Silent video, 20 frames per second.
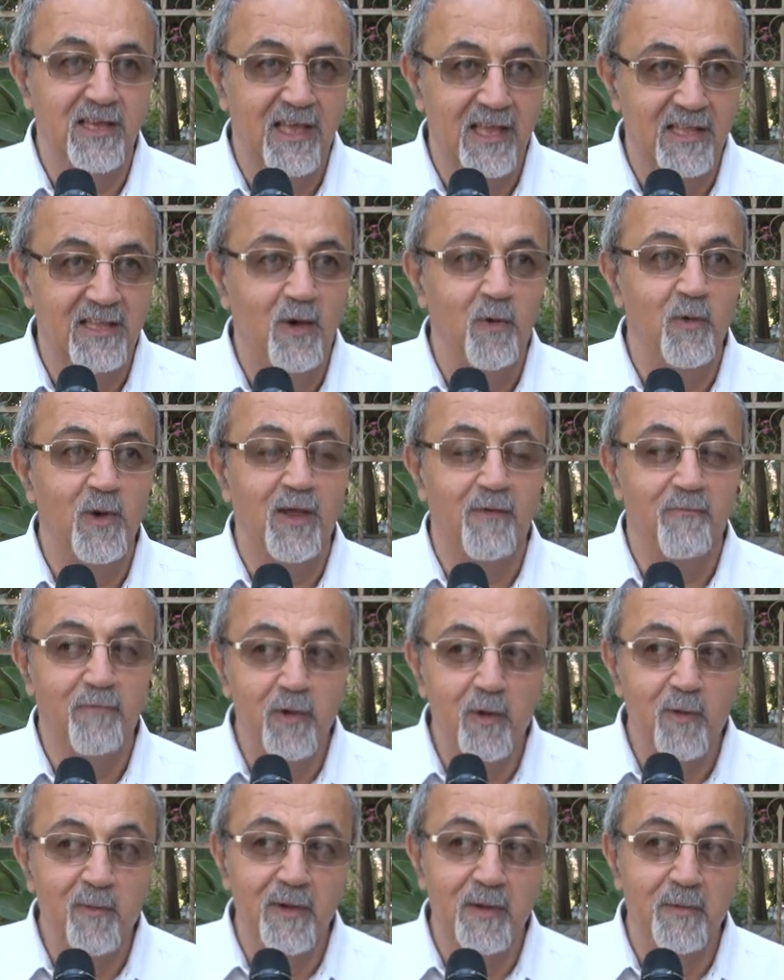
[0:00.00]
But nothing
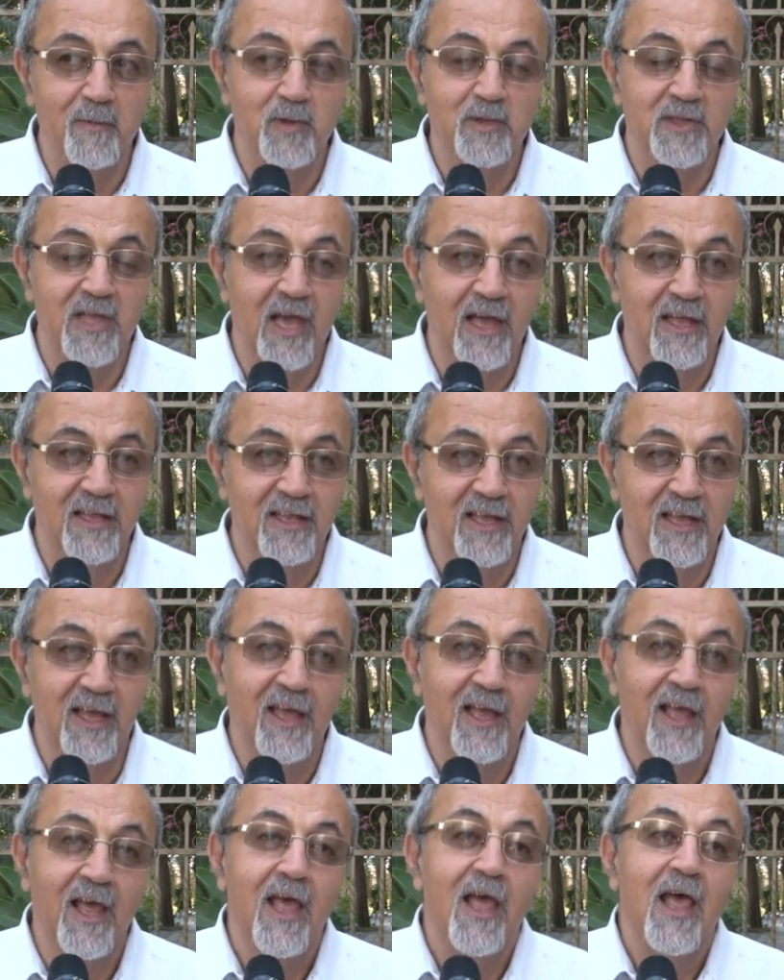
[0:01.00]
will change in
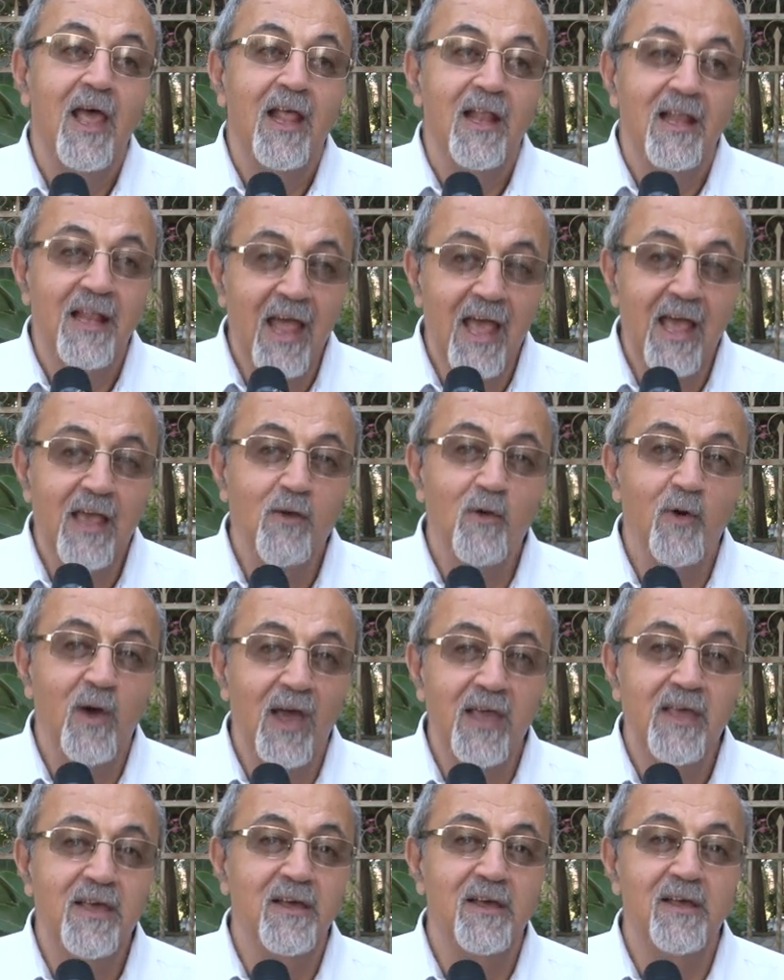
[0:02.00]
reality, except
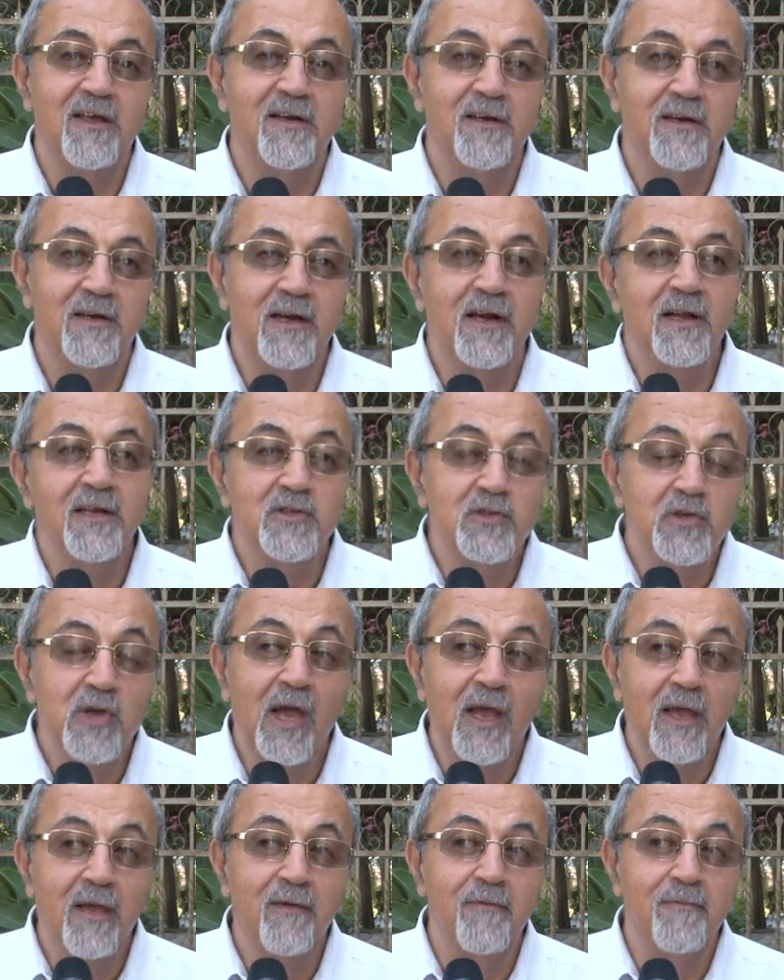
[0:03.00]
perhaps the image of
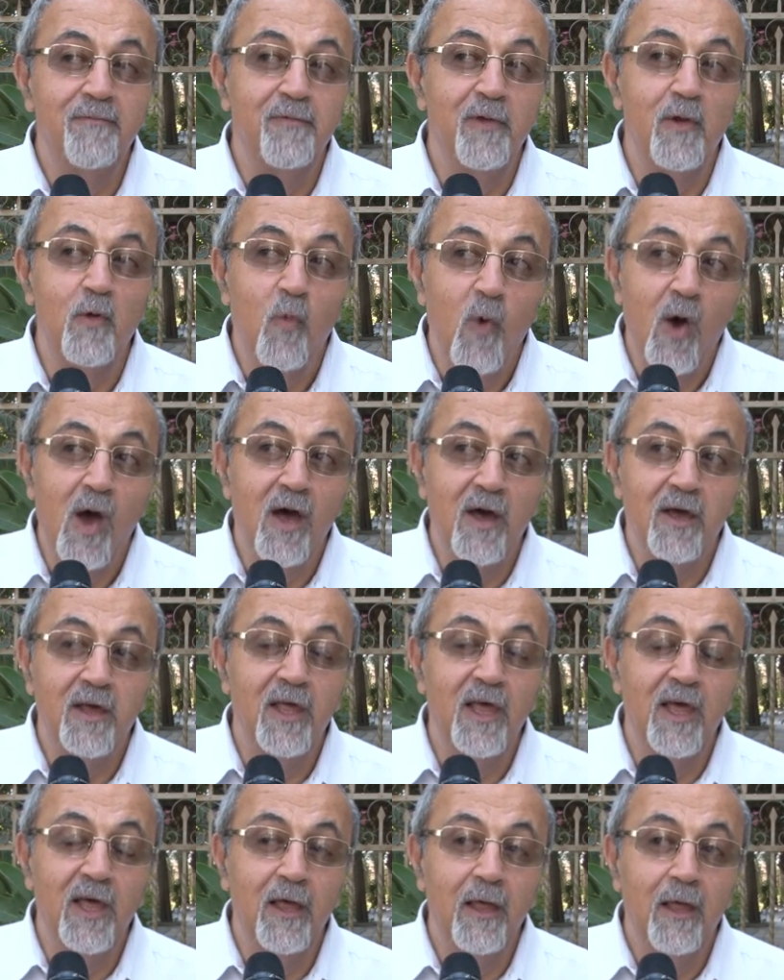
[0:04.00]
Palestine that would be
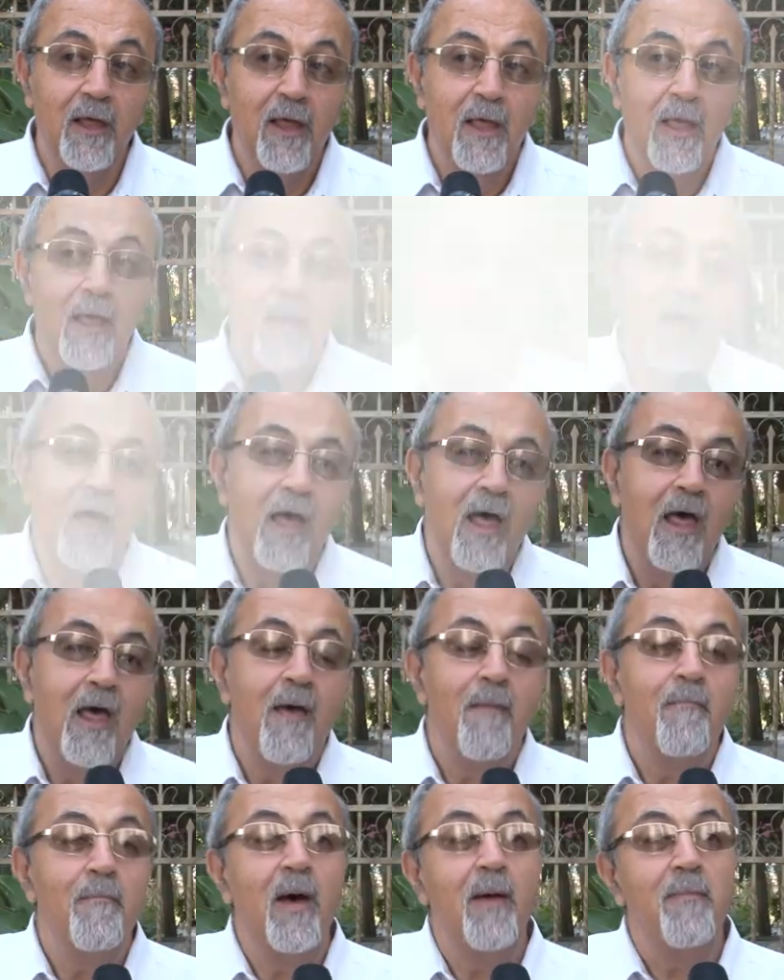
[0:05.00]
officially recognized in
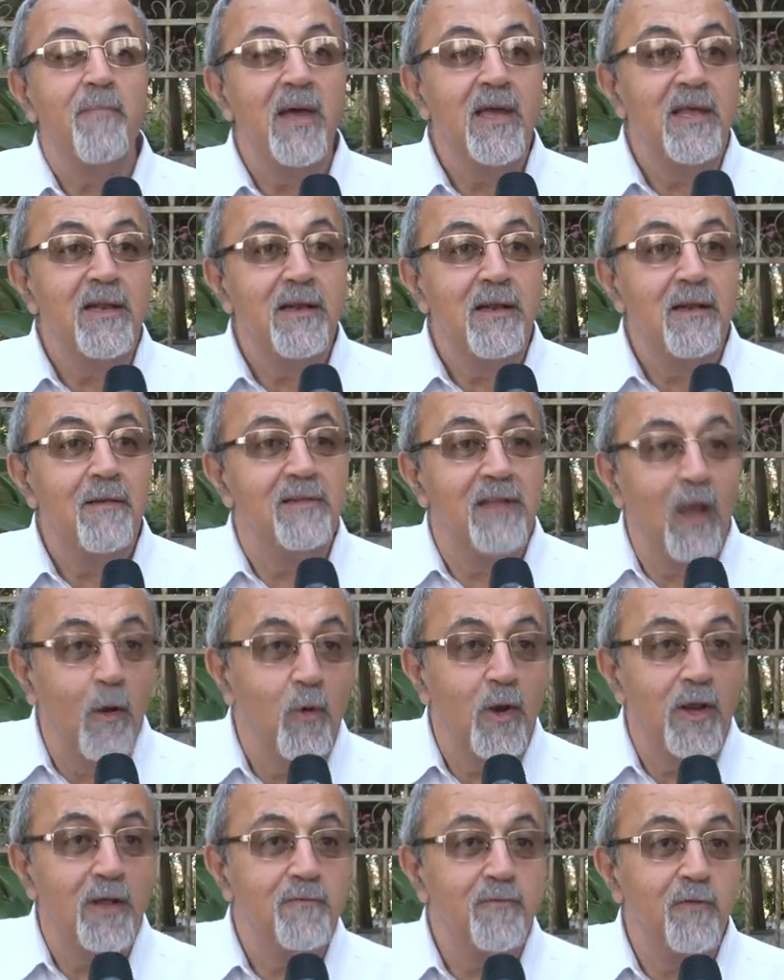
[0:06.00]
many UN
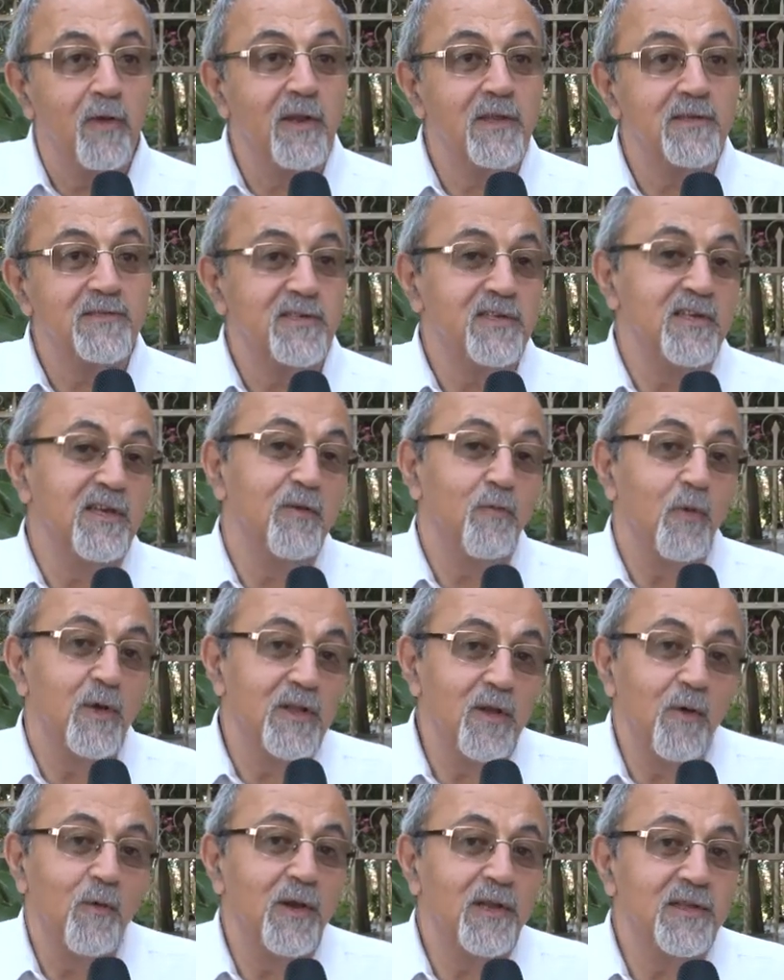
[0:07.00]
institutions, such
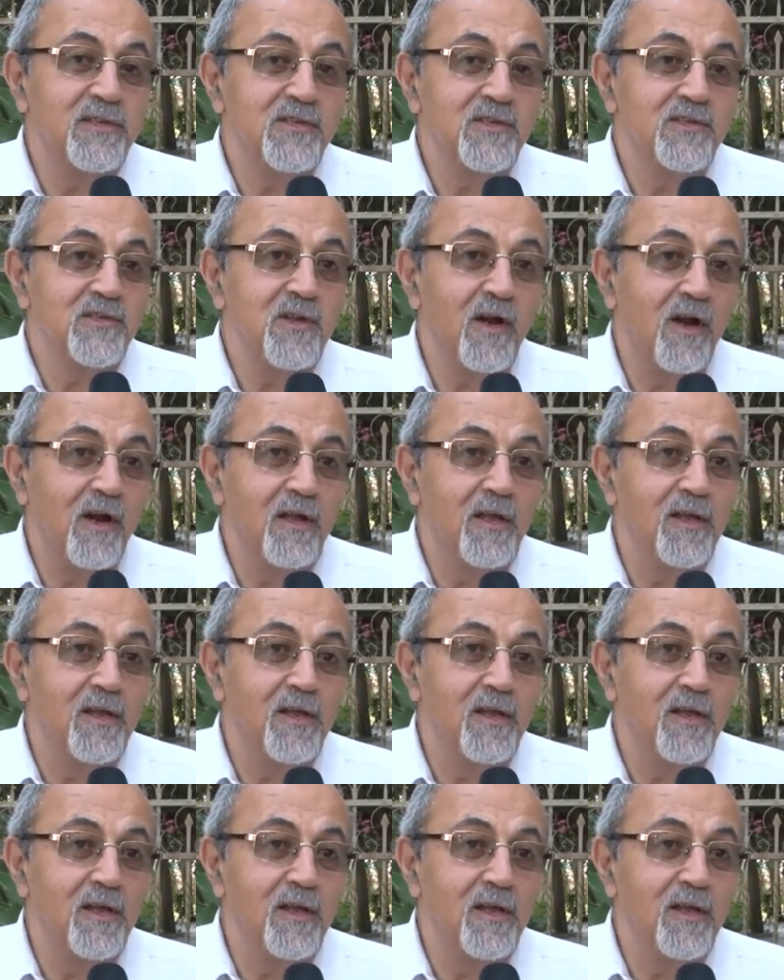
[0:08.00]
as the Court of Human